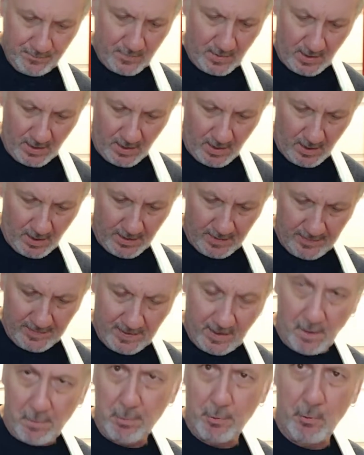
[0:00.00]
in
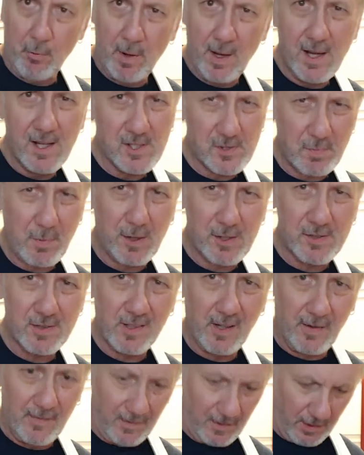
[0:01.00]
the upper range,
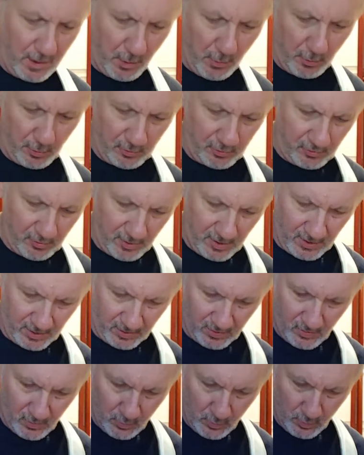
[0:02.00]
especially on the lower
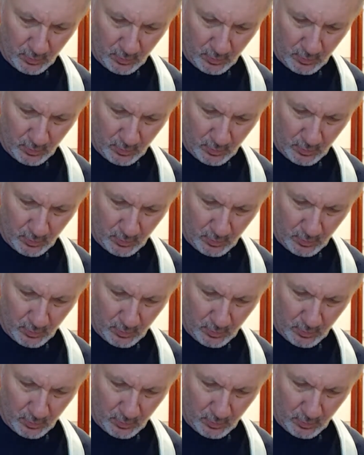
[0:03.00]
strings.